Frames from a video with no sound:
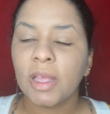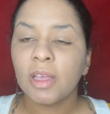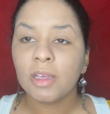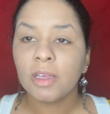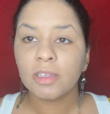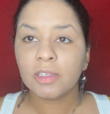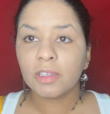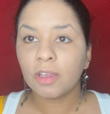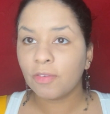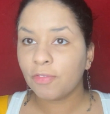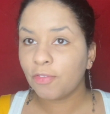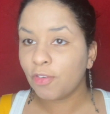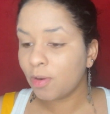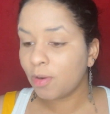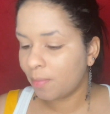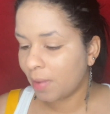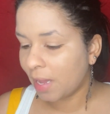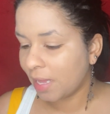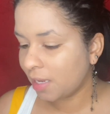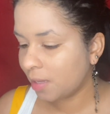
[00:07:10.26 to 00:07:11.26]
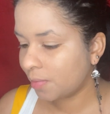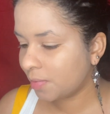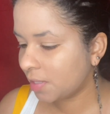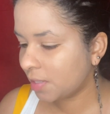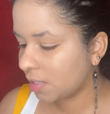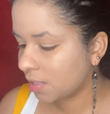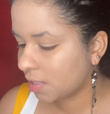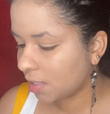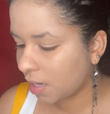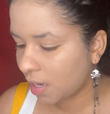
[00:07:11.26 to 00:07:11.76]
So for my
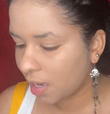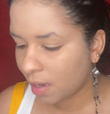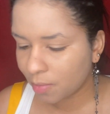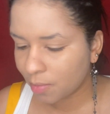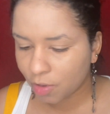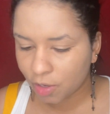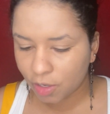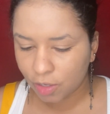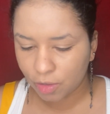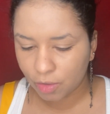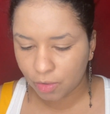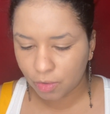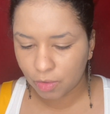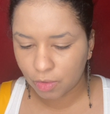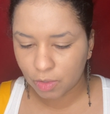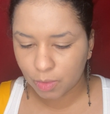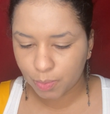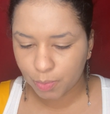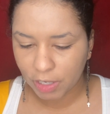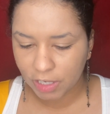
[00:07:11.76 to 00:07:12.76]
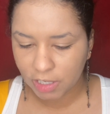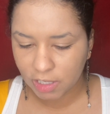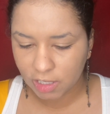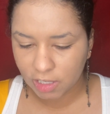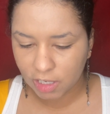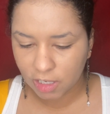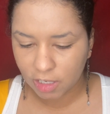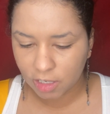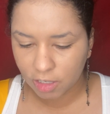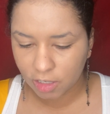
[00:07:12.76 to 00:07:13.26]
lipstick today, I'm going to use
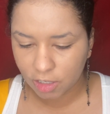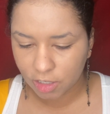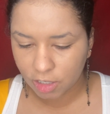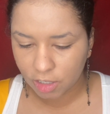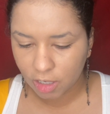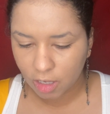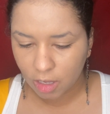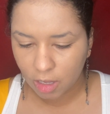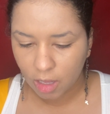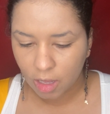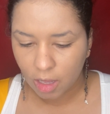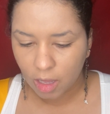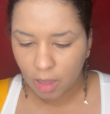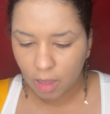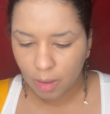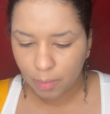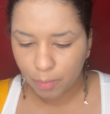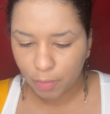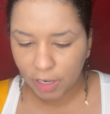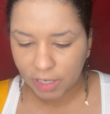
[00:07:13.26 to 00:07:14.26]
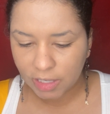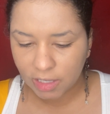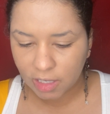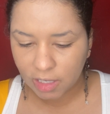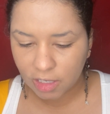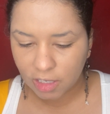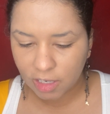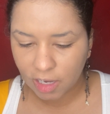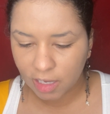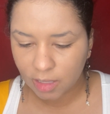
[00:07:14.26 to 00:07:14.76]
Prestige
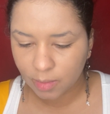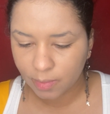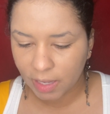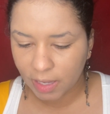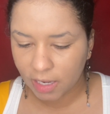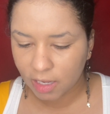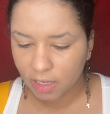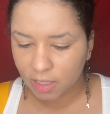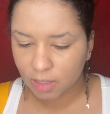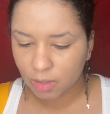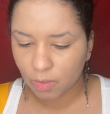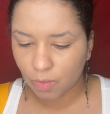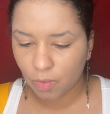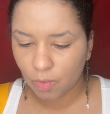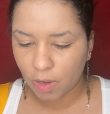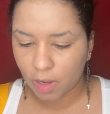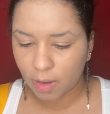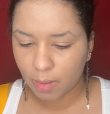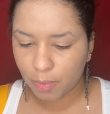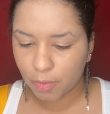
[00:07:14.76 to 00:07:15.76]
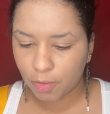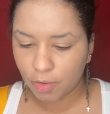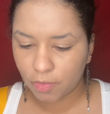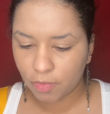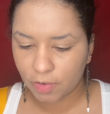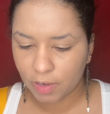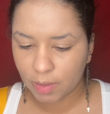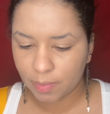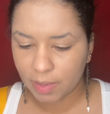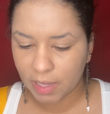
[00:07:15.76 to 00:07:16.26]
Cosmetics Waterproof
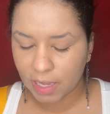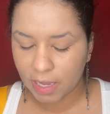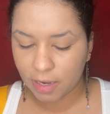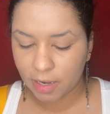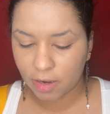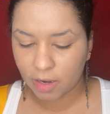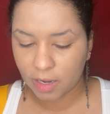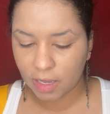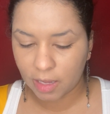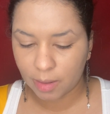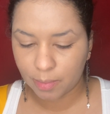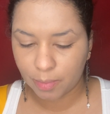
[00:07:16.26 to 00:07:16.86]
Lip Liner in